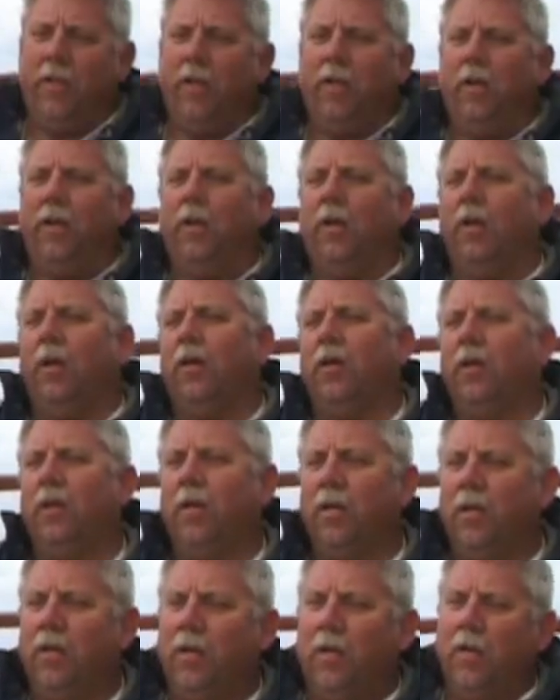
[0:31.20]
then
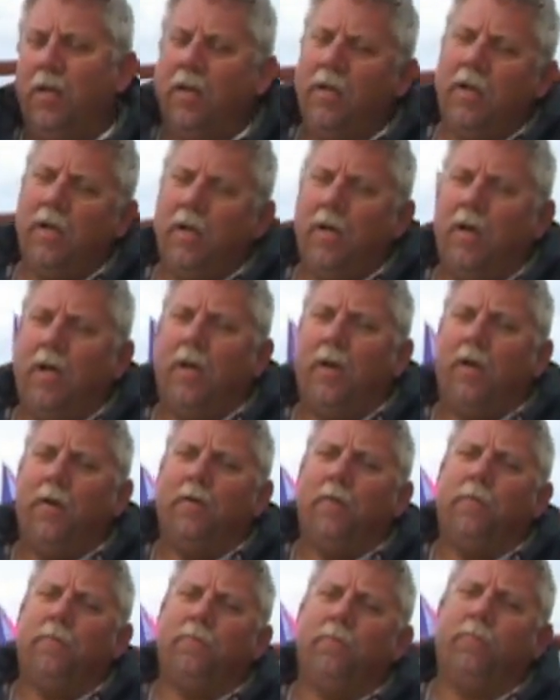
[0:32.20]

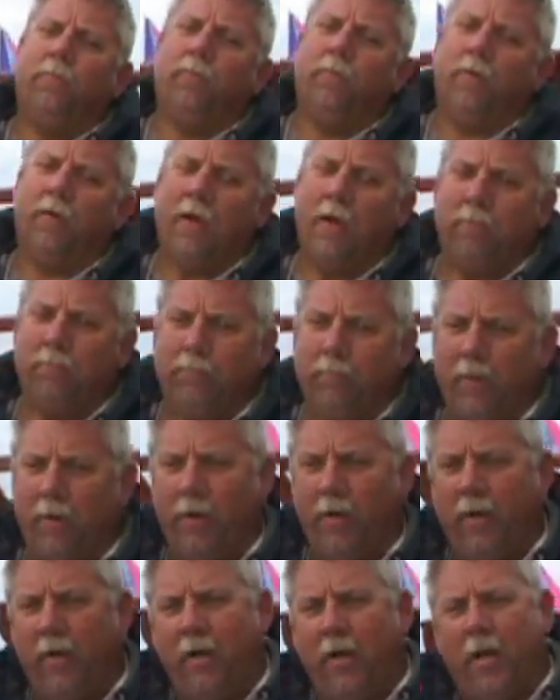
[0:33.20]
got
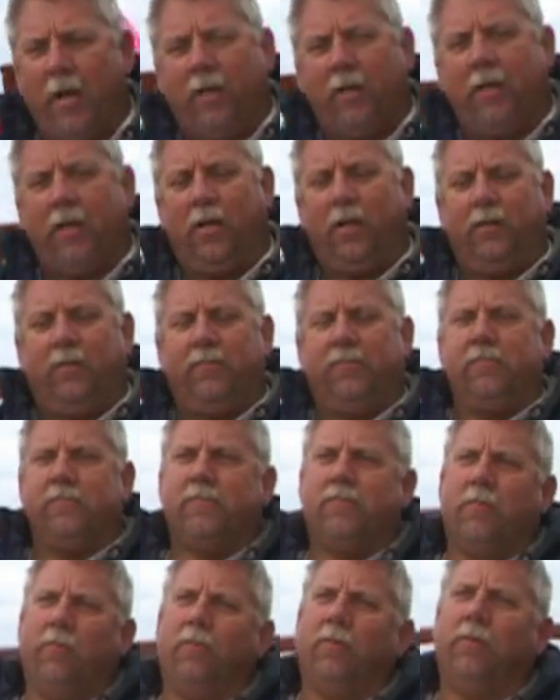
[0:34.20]
married and had kids,
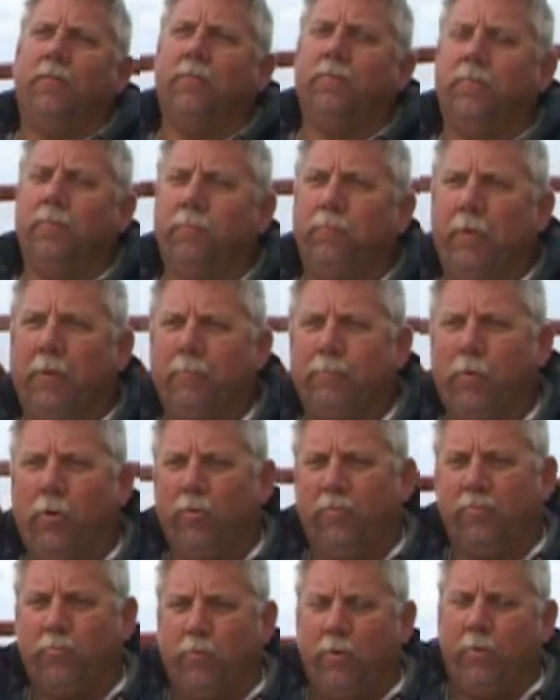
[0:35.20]
and so the big
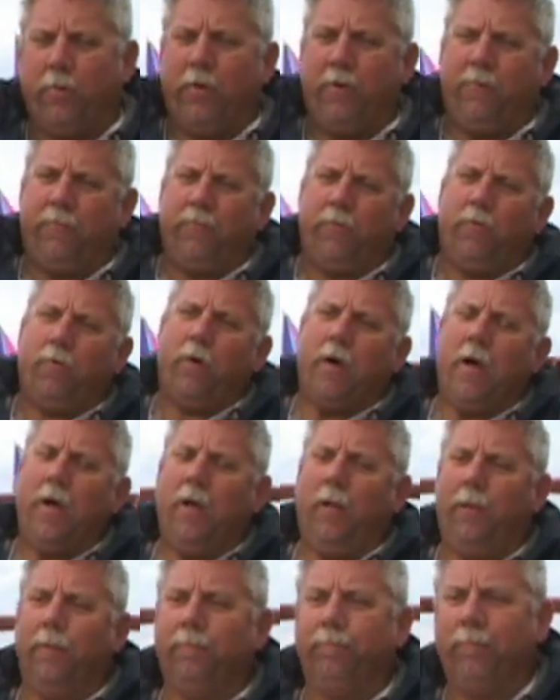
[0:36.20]
boats went away for a
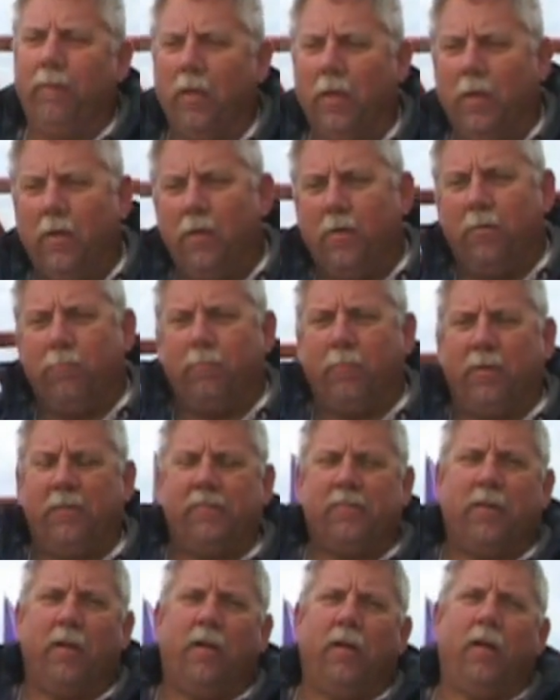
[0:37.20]
while. And my
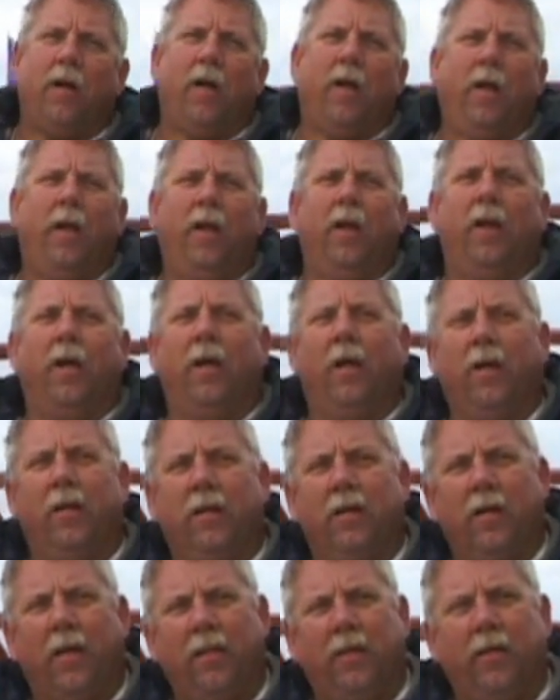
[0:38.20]
son and I
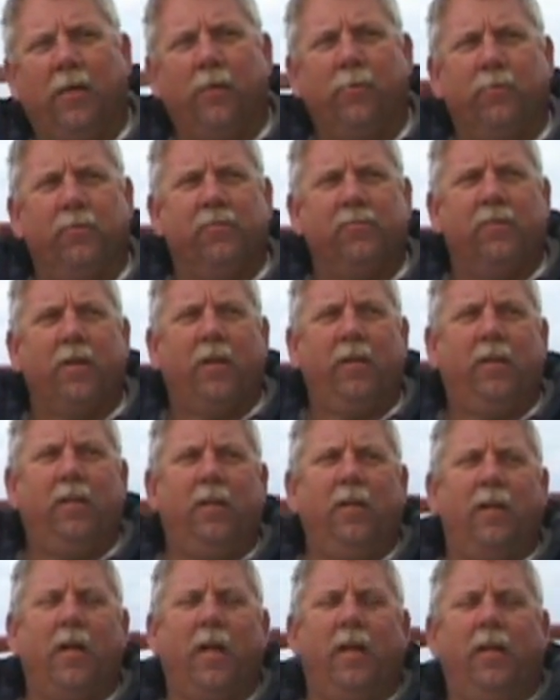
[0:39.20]
think it was
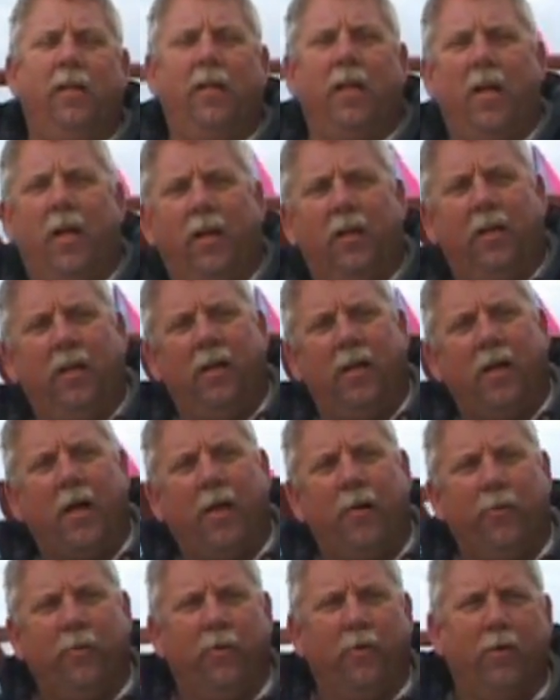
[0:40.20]
1998, he and
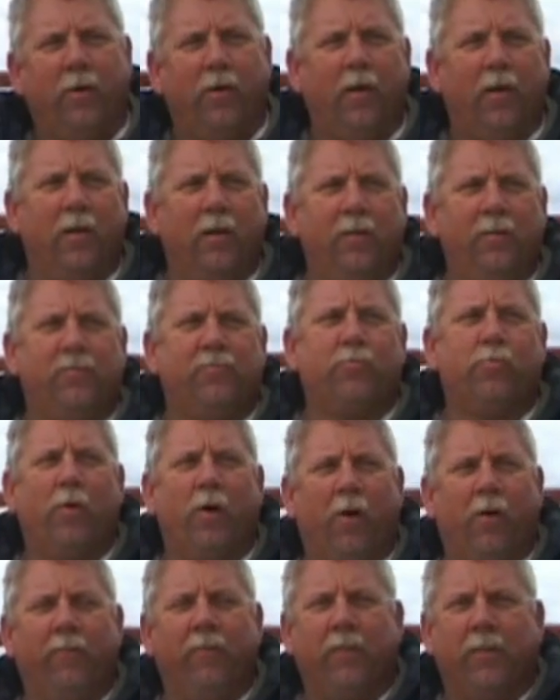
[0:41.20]
I were, he's
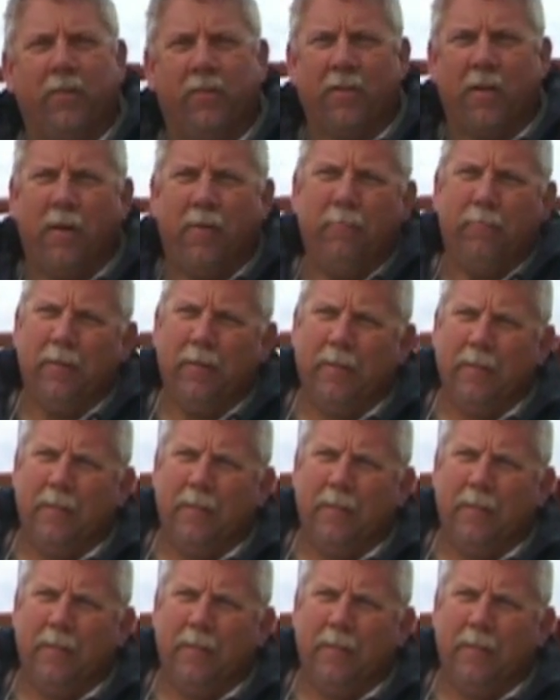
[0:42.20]
12 at the time,